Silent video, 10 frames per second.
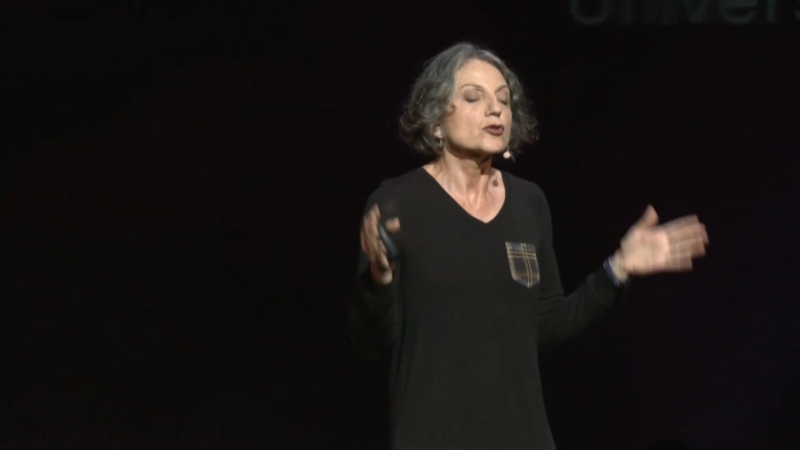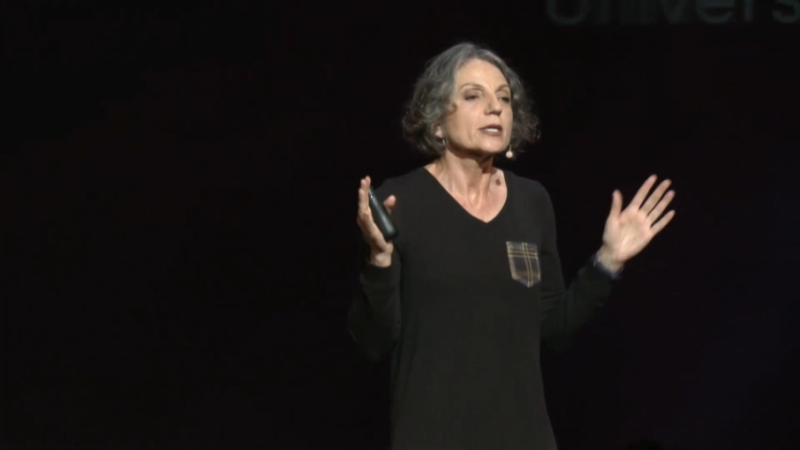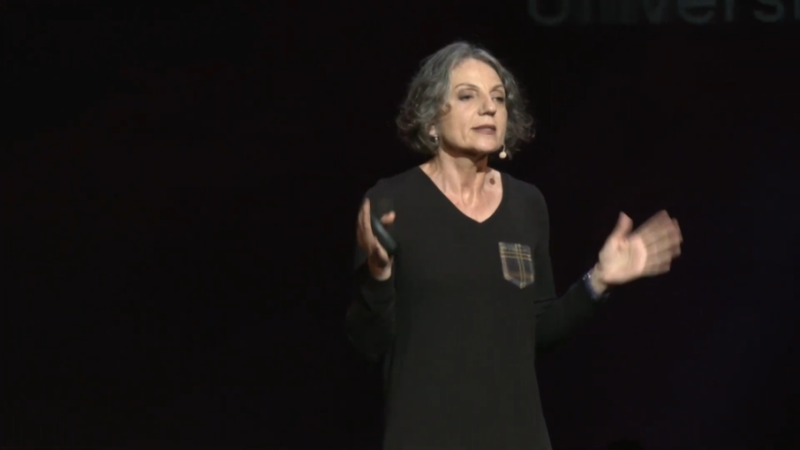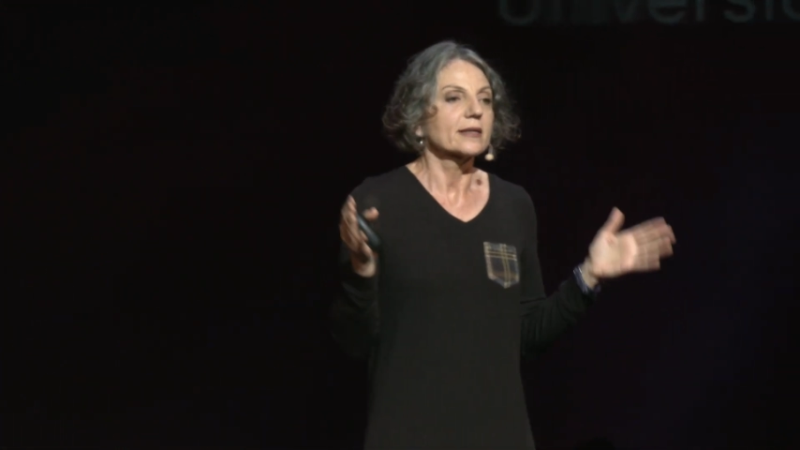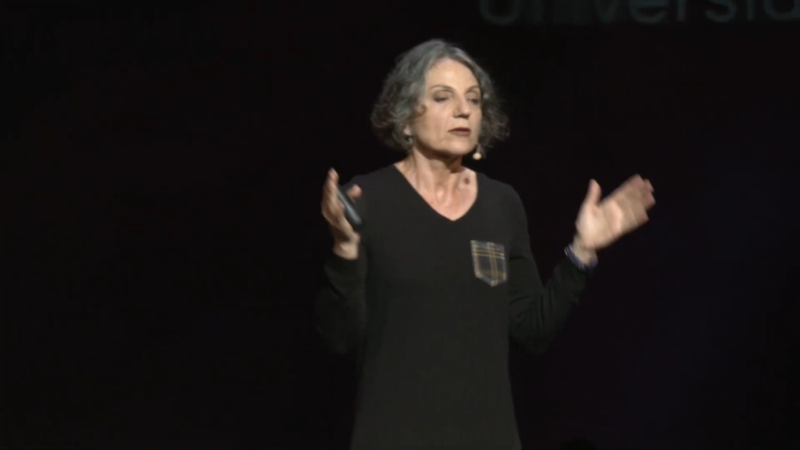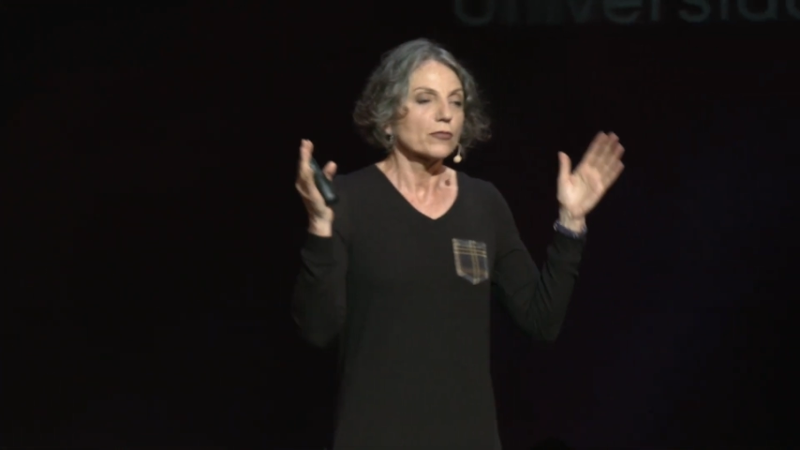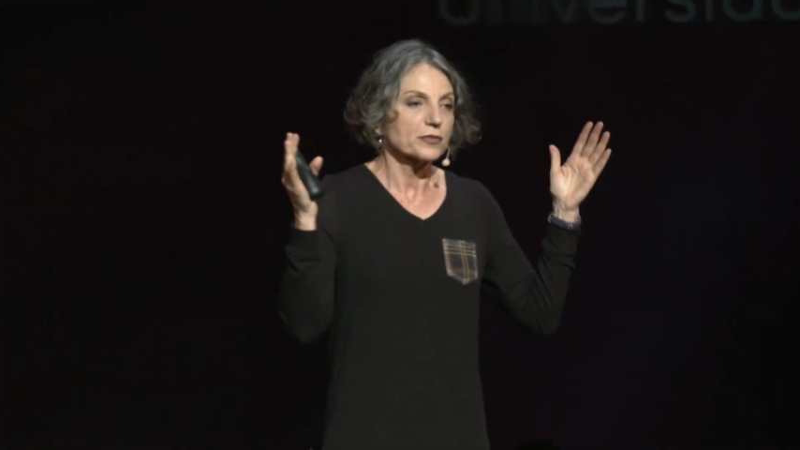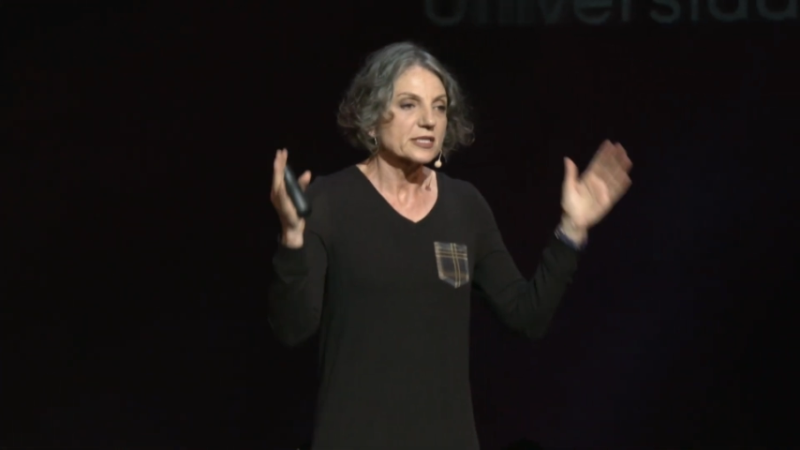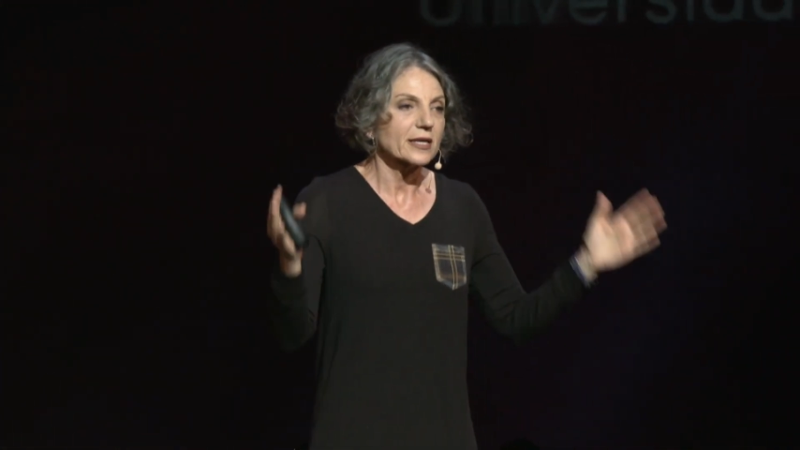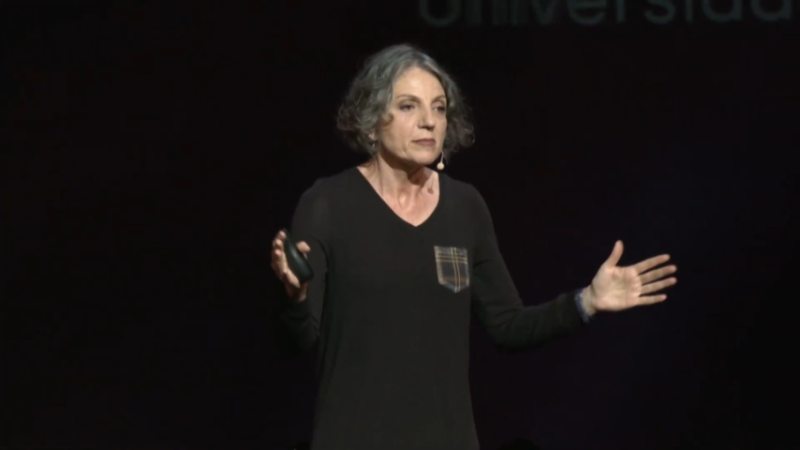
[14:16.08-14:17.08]

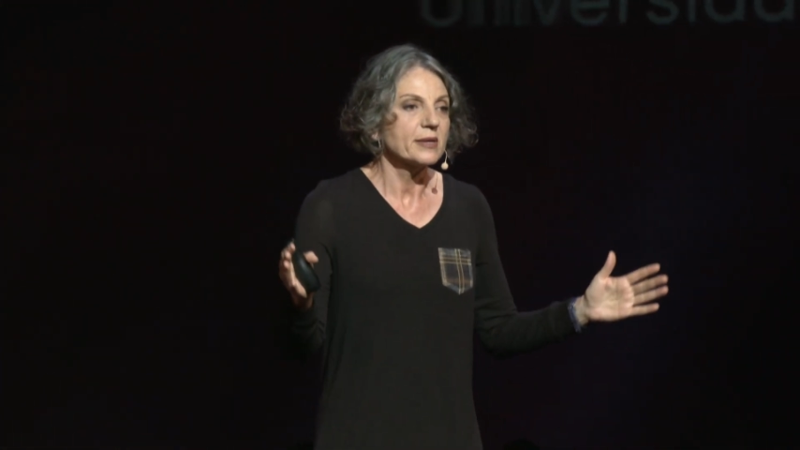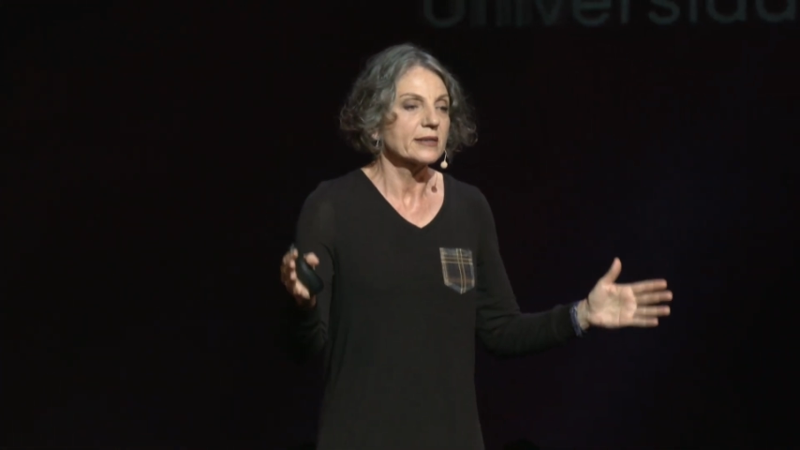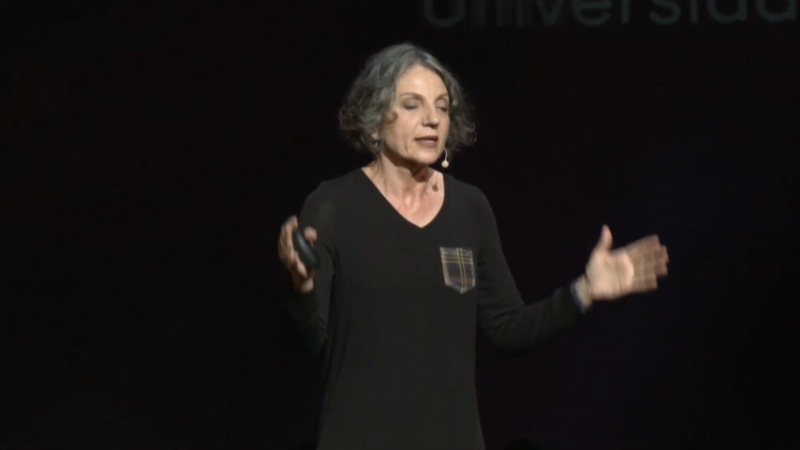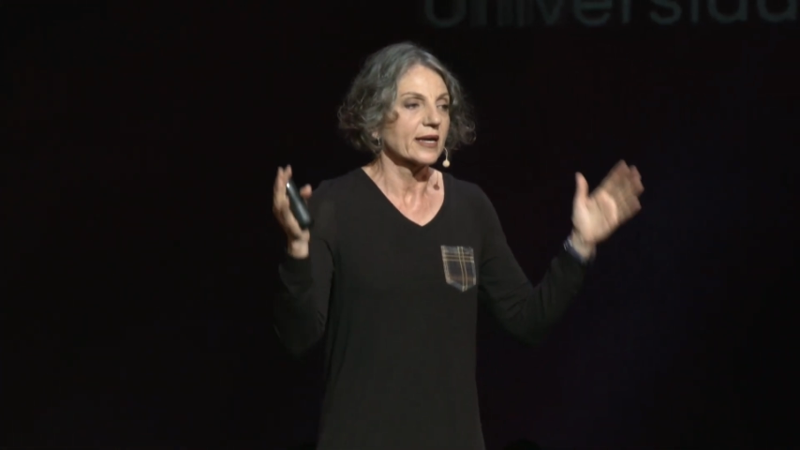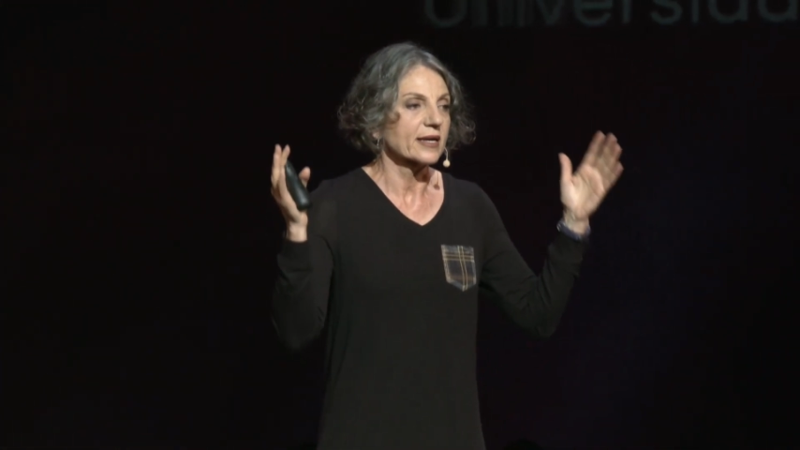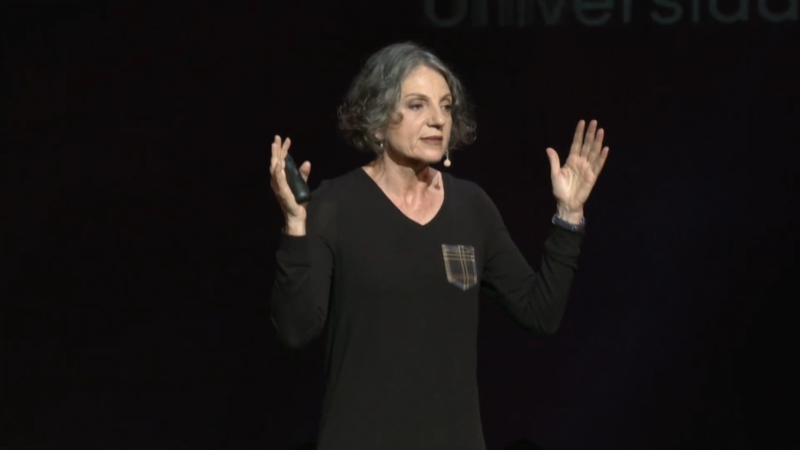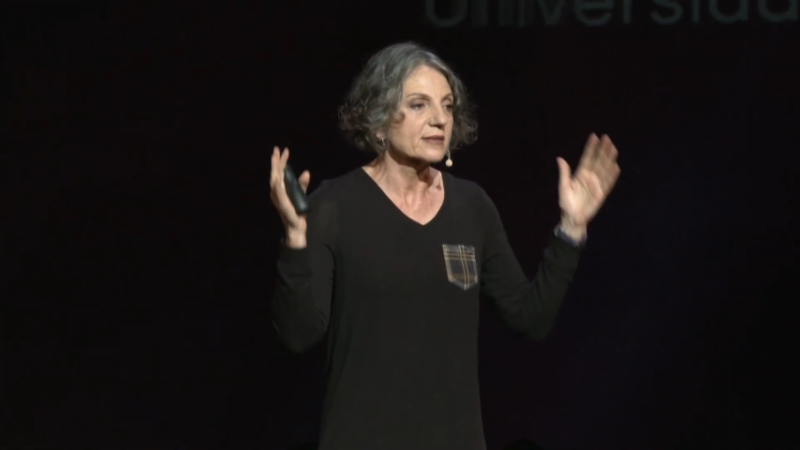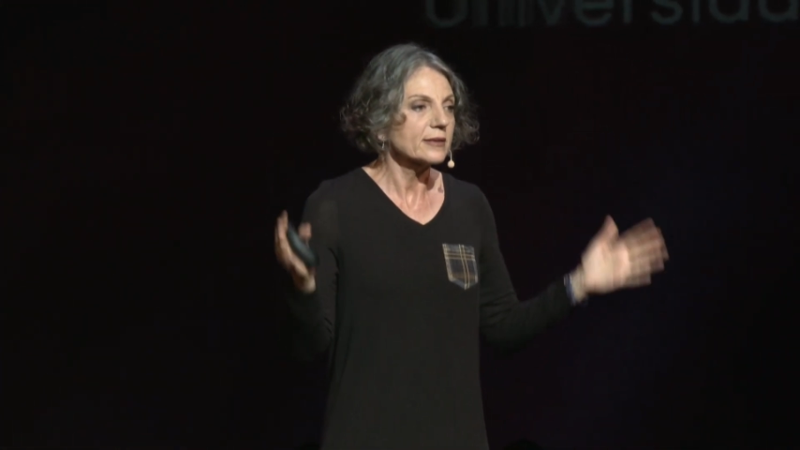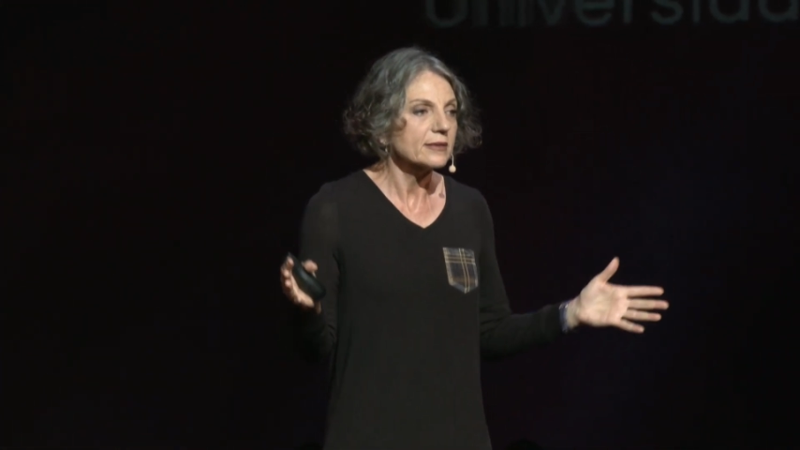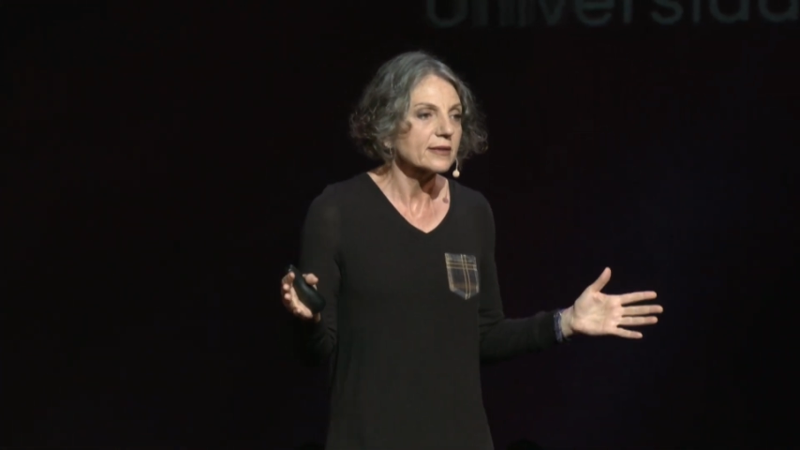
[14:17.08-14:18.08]
that are
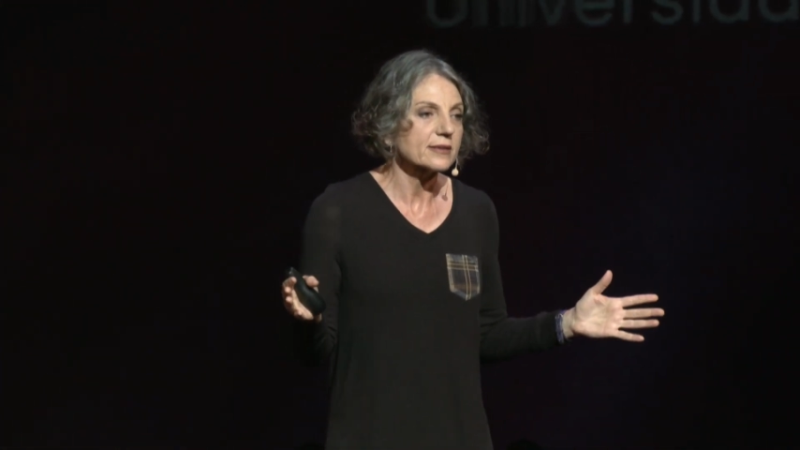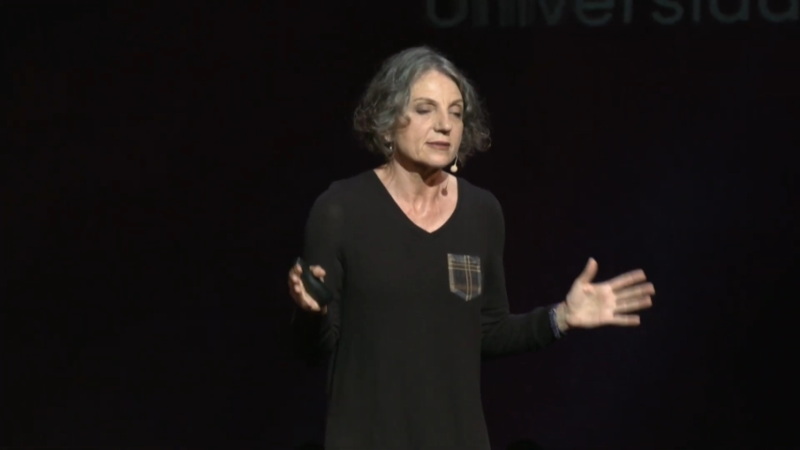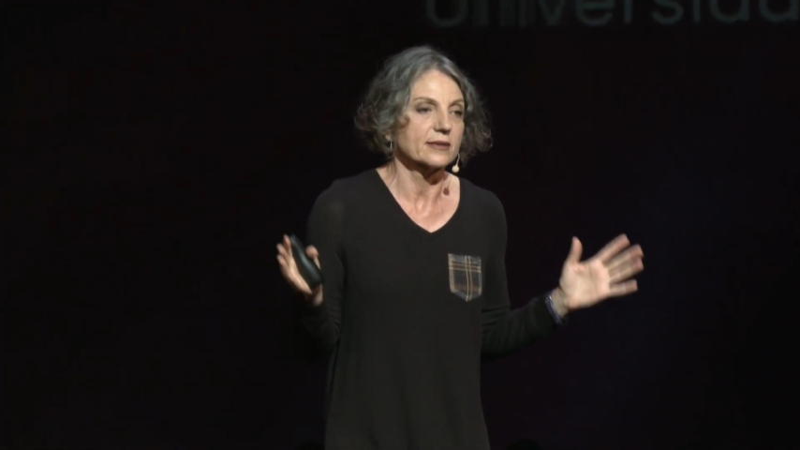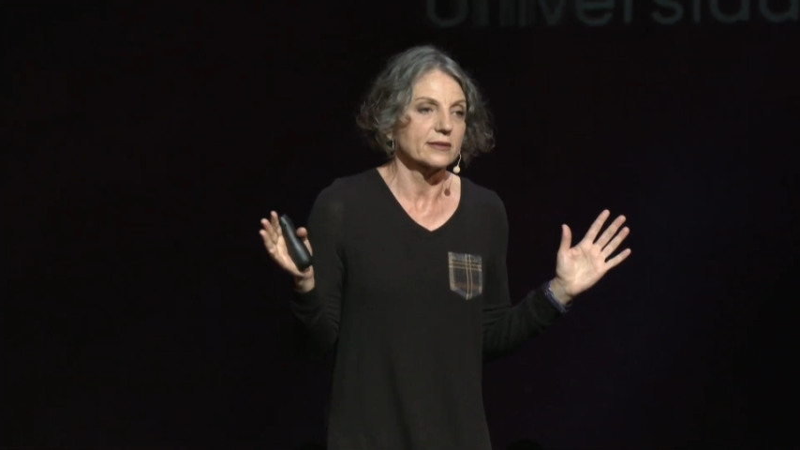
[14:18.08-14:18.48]
already